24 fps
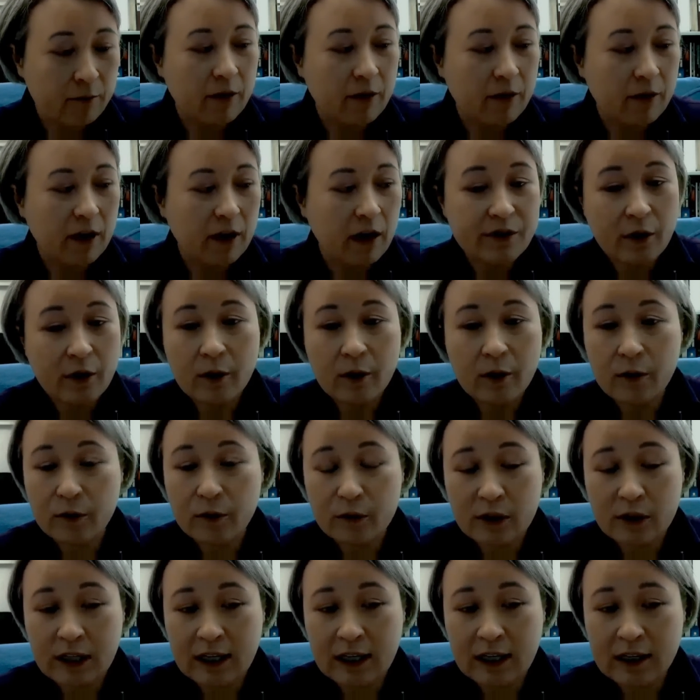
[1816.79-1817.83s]
So
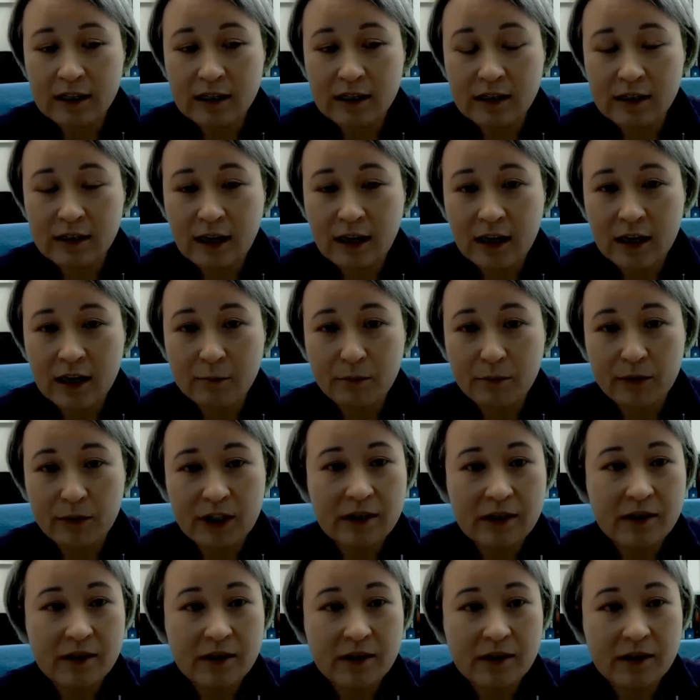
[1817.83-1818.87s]
the next step
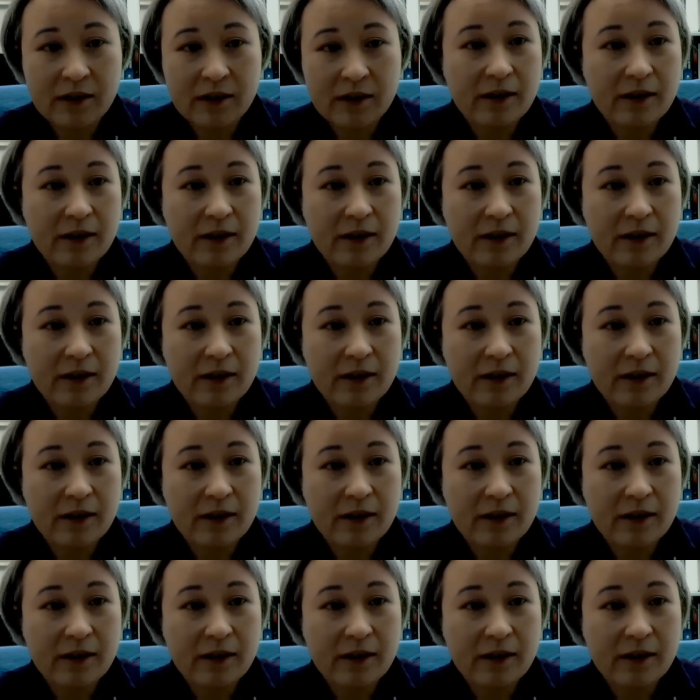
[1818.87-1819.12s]
is, like,